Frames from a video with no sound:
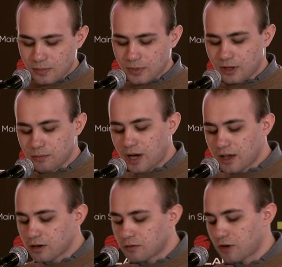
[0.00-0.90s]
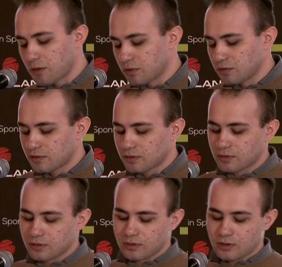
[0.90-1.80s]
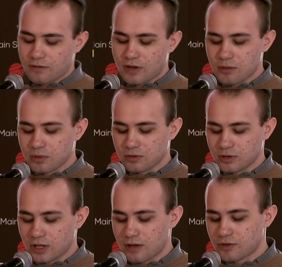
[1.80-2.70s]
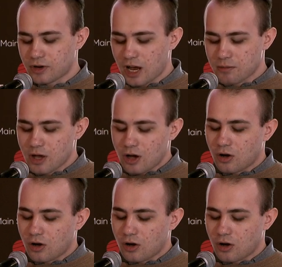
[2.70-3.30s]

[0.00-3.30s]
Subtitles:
The buying of weapons available in every game,